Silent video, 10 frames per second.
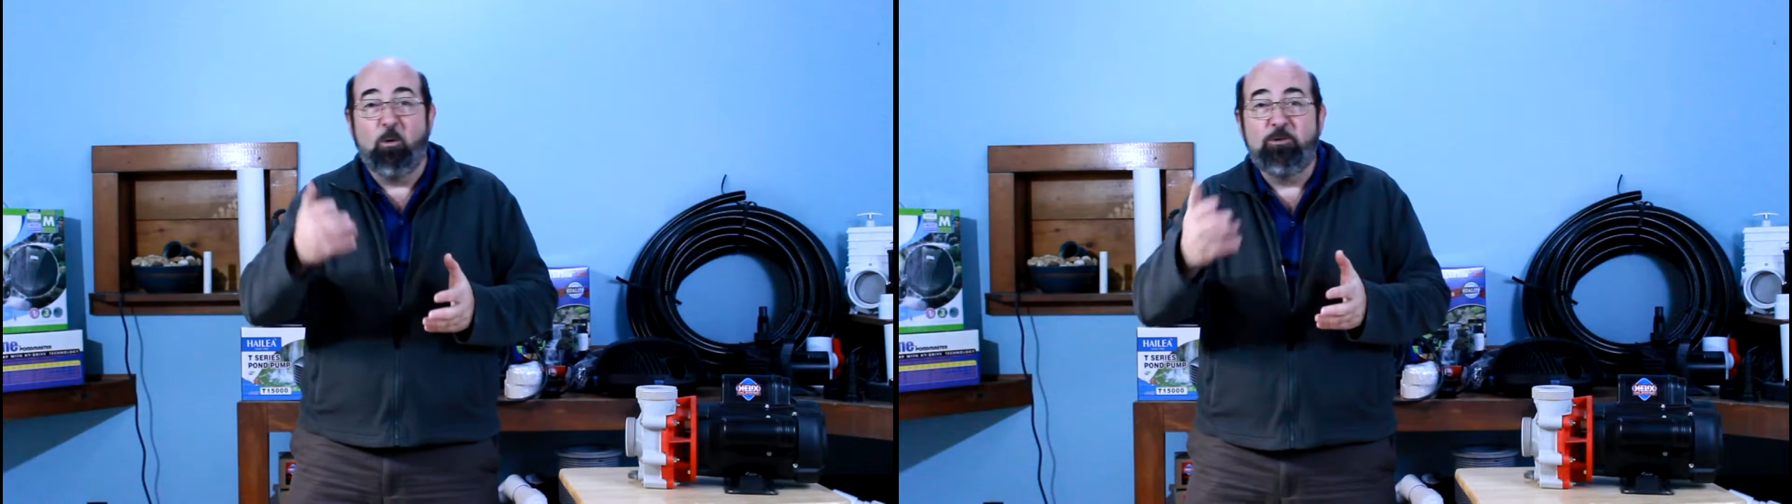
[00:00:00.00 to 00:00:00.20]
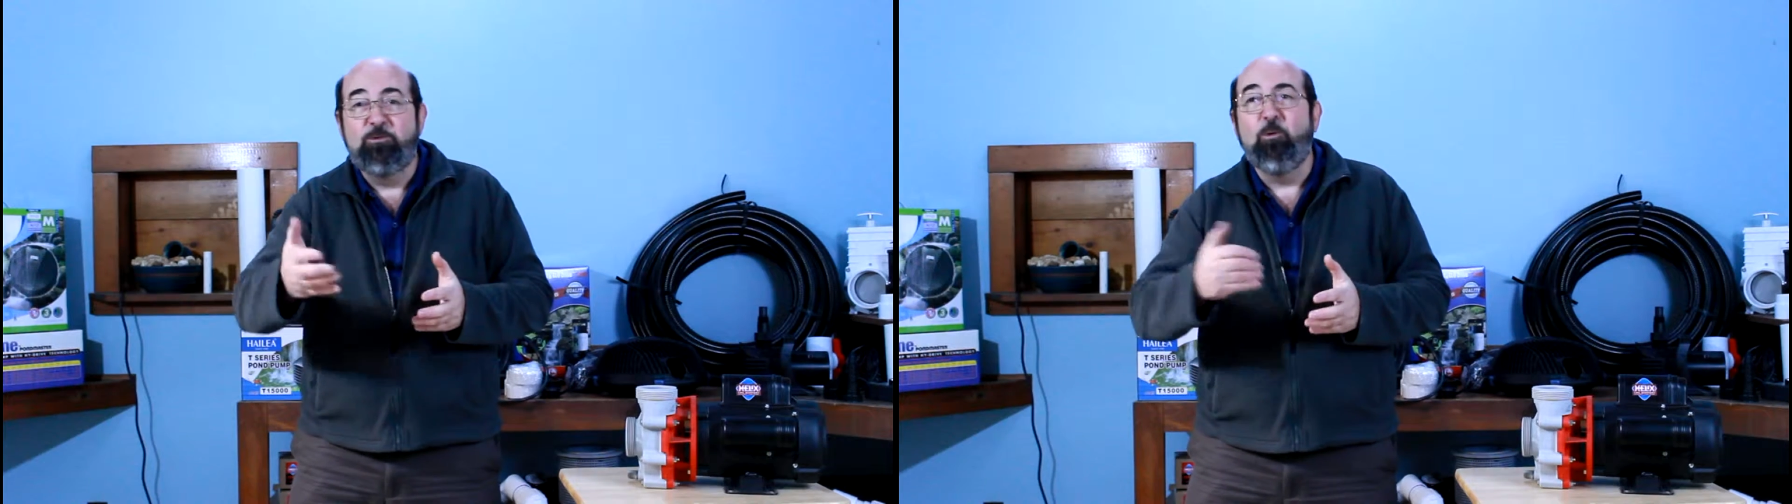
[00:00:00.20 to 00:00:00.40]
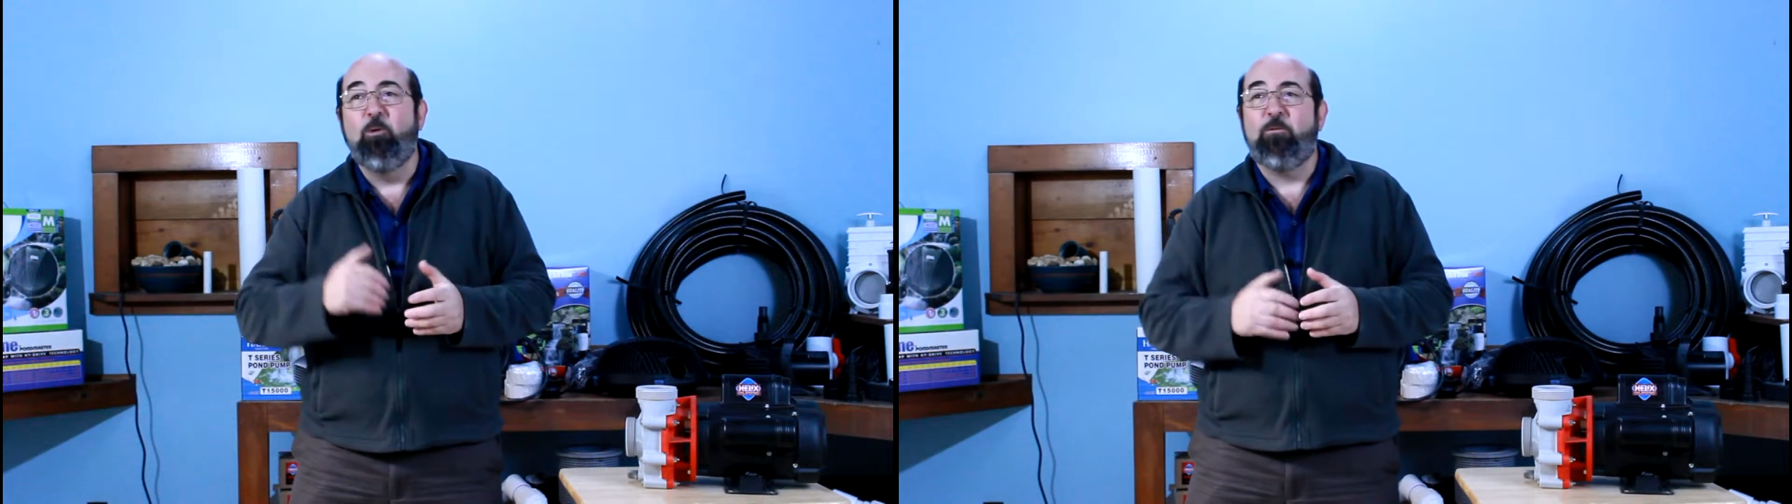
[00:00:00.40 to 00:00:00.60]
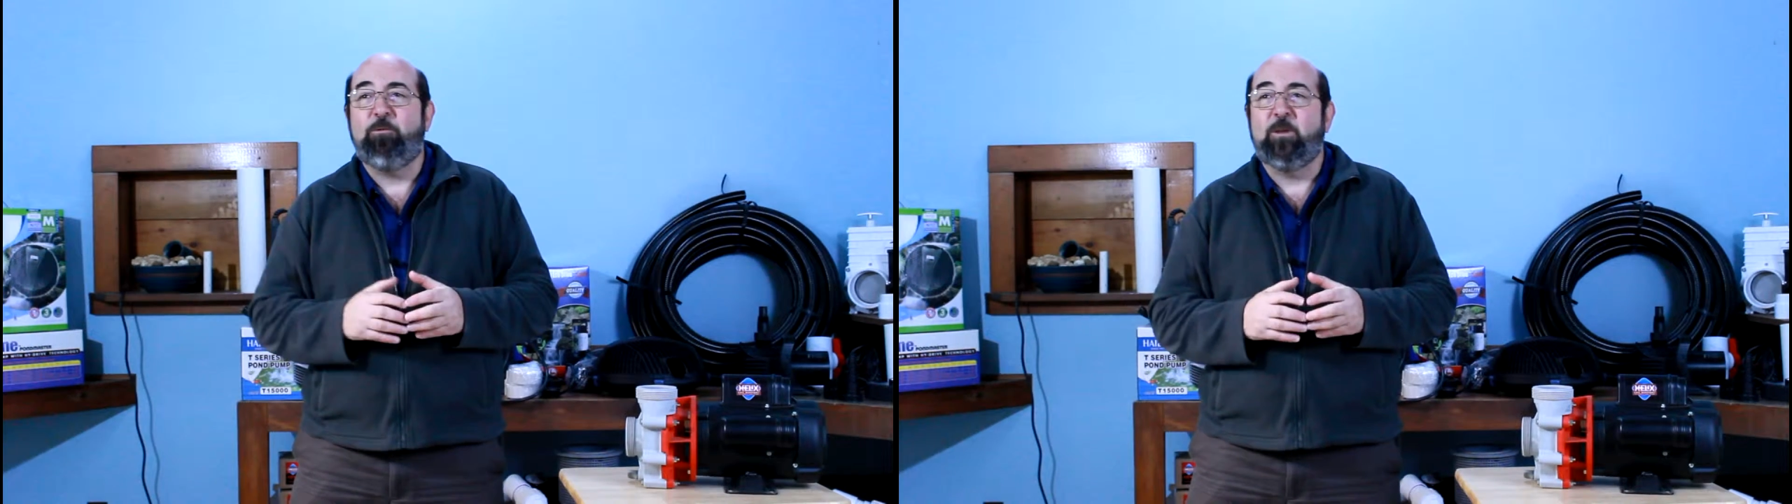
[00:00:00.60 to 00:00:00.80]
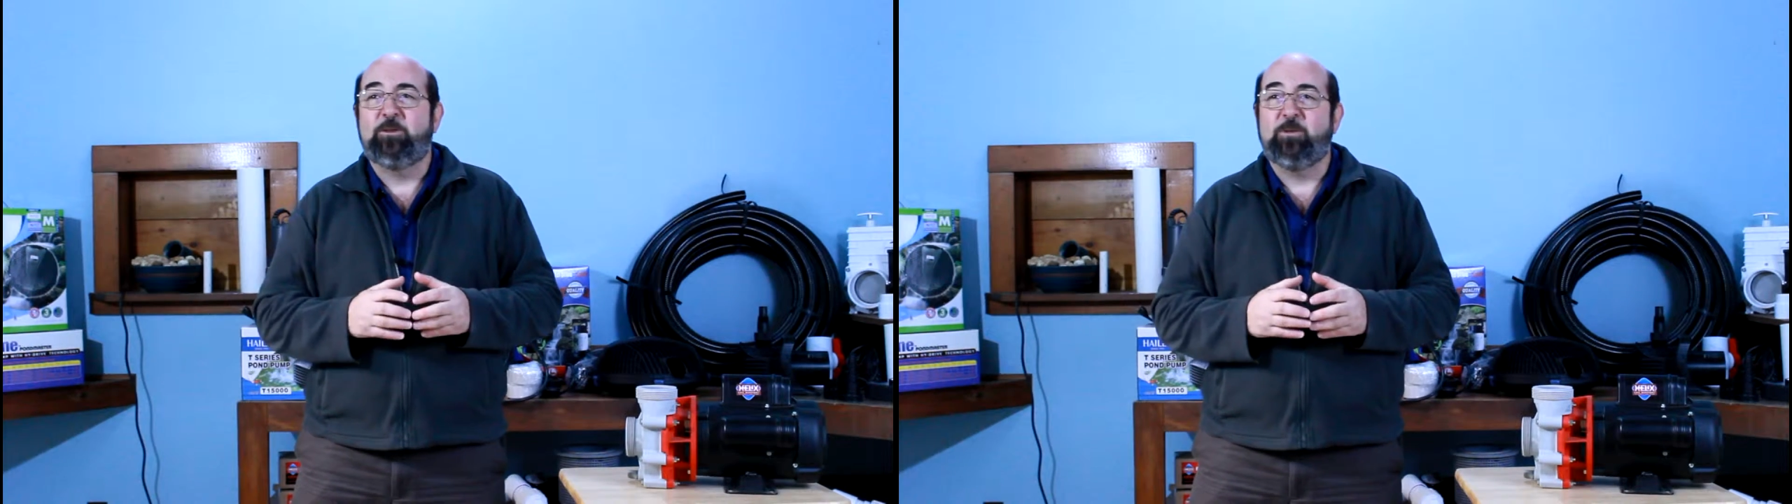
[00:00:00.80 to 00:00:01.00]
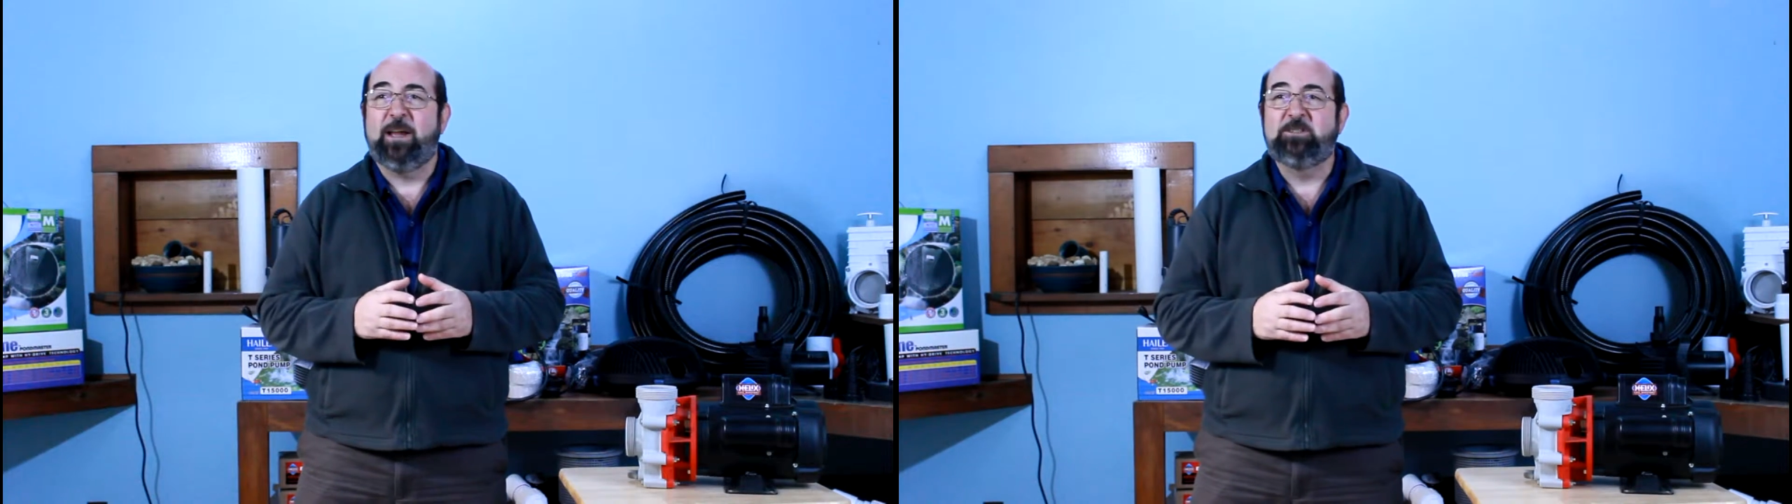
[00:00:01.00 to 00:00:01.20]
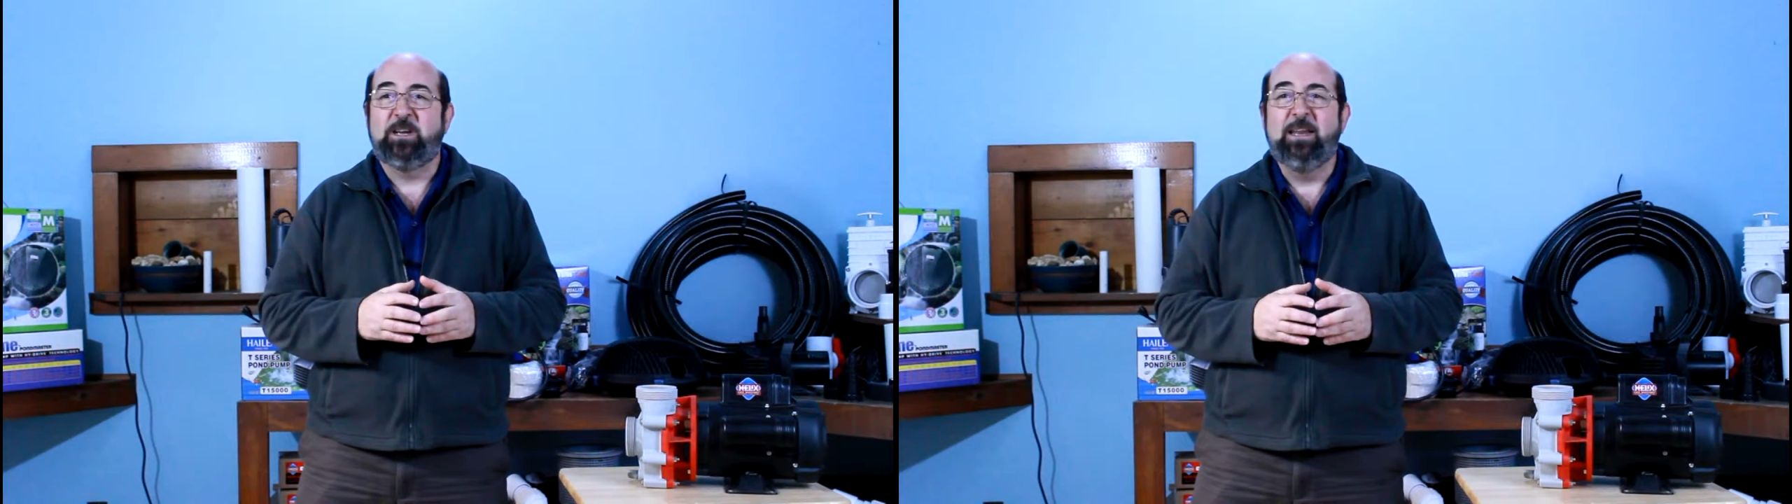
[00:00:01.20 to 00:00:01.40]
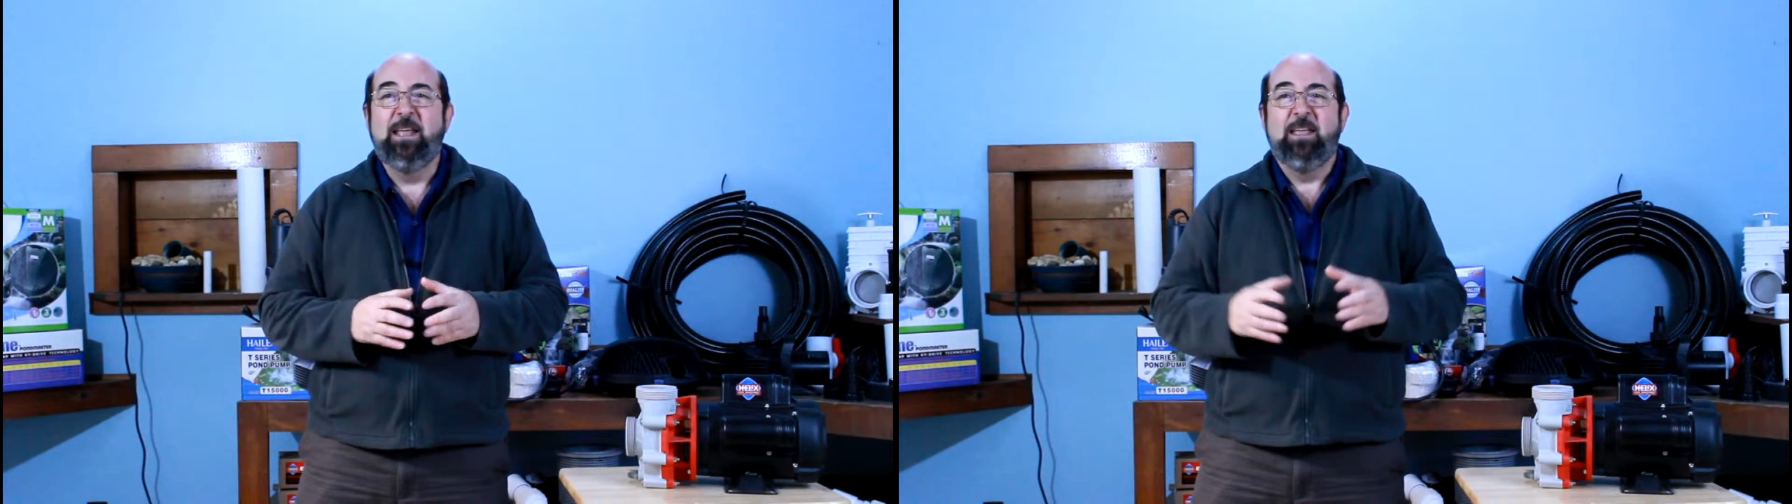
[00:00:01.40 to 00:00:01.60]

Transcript: or dual filtration,